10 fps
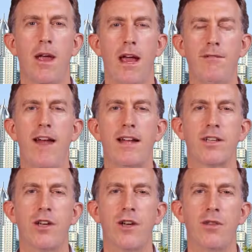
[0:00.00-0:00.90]
In fact,
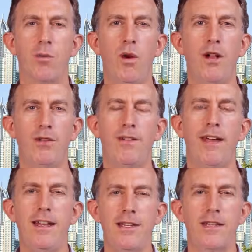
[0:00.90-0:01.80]
the world of
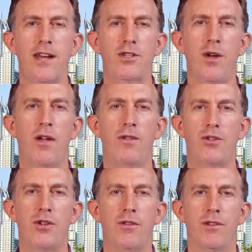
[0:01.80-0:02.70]
international health
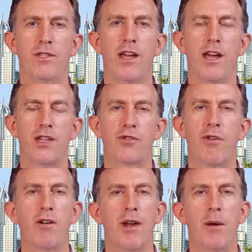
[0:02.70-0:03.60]
insurance has
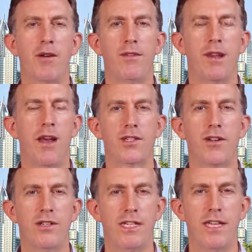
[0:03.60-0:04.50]
grown up over the last
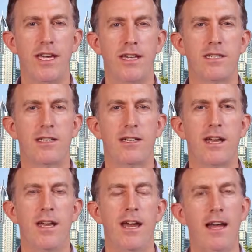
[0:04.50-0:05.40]
30 years,
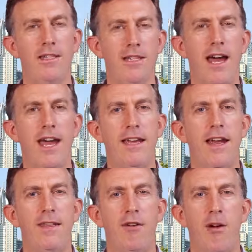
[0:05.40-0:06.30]
and today
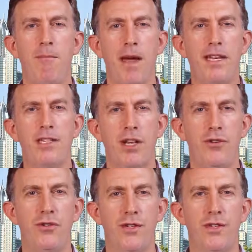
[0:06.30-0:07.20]
there are many
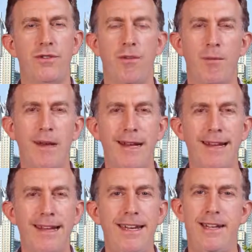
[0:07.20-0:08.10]
solutions from
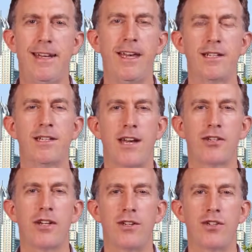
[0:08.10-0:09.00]
leading
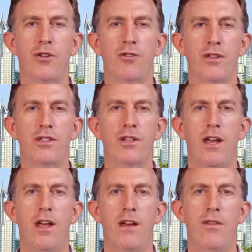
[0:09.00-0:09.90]
international insurers
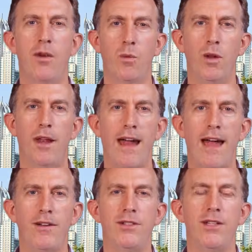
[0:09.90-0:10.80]
that will allow
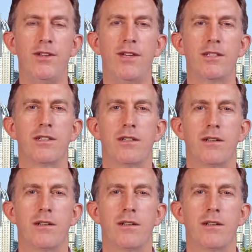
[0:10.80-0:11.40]
you to do this.